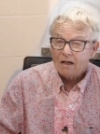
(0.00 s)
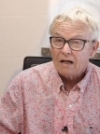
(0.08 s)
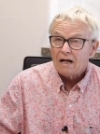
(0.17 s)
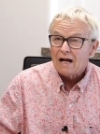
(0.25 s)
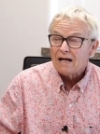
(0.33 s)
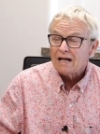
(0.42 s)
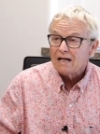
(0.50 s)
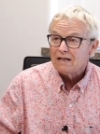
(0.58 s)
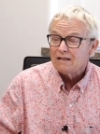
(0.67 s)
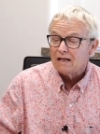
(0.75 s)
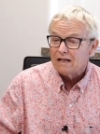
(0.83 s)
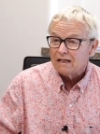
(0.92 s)
I
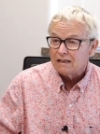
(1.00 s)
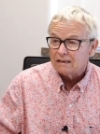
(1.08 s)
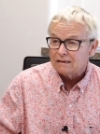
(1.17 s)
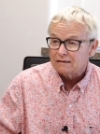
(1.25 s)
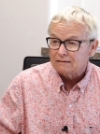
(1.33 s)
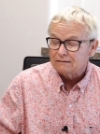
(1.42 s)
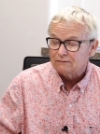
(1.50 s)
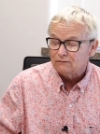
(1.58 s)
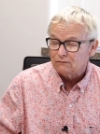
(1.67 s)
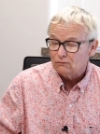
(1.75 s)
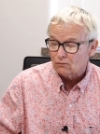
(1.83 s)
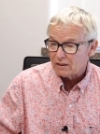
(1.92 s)
had a
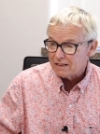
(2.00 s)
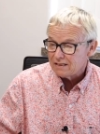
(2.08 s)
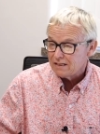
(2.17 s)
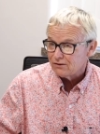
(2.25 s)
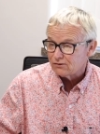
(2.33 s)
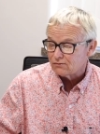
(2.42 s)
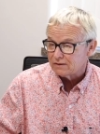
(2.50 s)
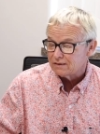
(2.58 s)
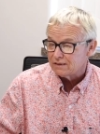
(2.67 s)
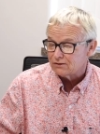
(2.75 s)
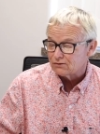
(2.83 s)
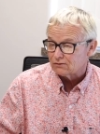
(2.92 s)
great history
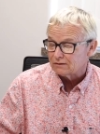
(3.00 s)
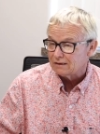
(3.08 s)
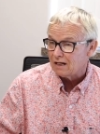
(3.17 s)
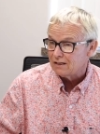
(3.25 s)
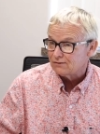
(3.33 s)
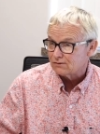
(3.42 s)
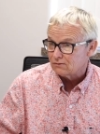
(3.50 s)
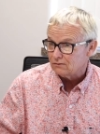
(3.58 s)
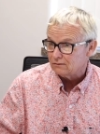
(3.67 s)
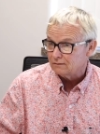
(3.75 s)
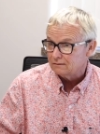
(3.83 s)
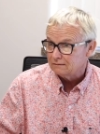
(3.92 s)
teacher in high
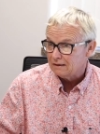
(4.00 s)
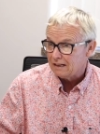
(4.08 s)
school,